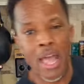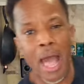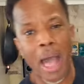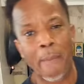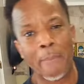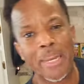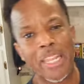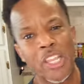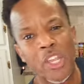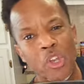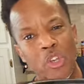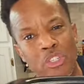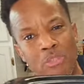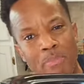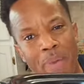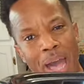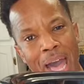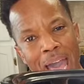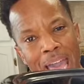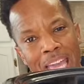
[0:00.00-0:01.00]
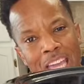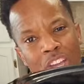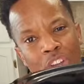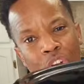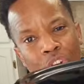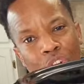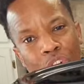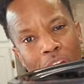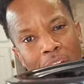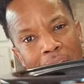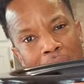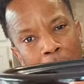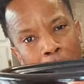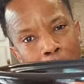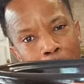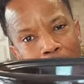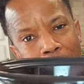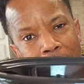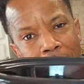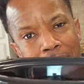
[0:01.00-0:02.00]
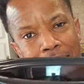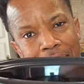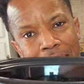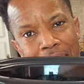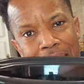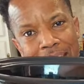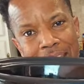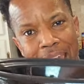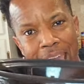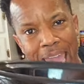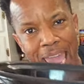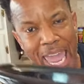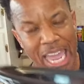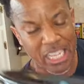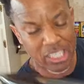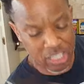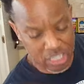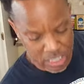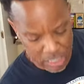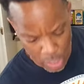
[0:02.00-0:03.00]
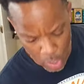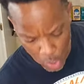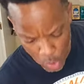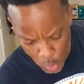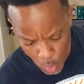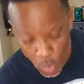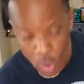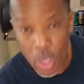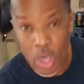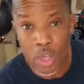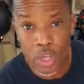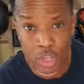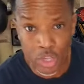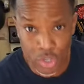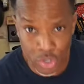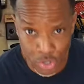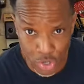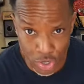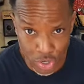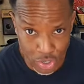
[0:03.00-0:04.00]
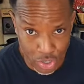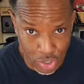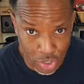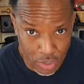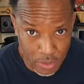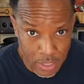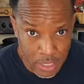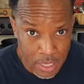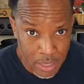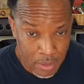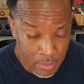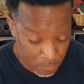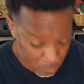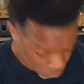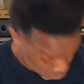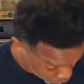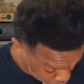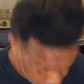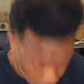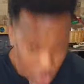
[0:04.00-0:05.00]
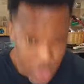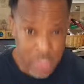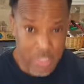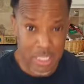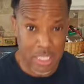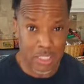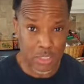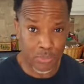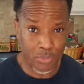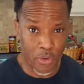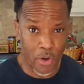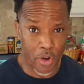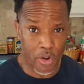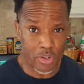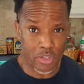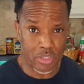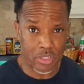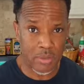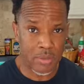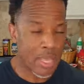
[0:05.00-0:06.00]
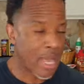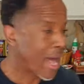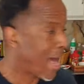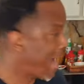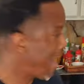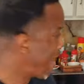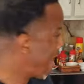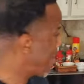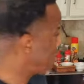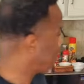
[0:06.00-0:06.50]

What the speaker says: I'm going to use my crock pot, aka a slow cooker. First things first, I have